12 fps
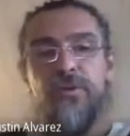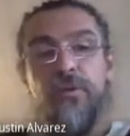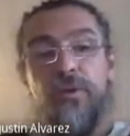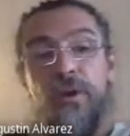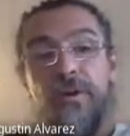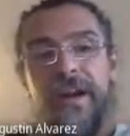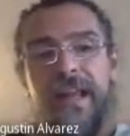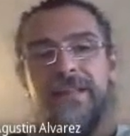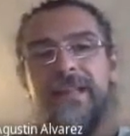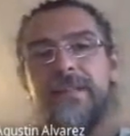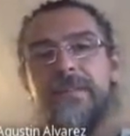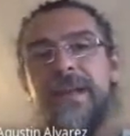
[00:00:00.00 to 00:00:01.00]

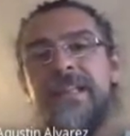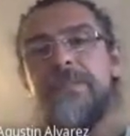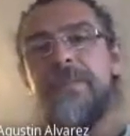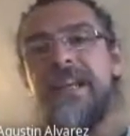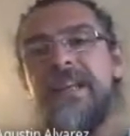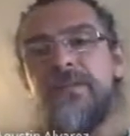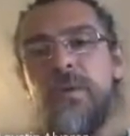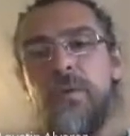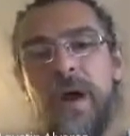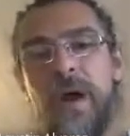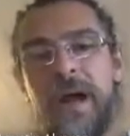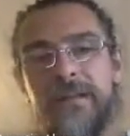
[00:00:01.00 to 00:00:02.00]
correlate as many spins as we
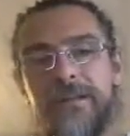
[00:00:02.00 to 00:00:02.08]
want,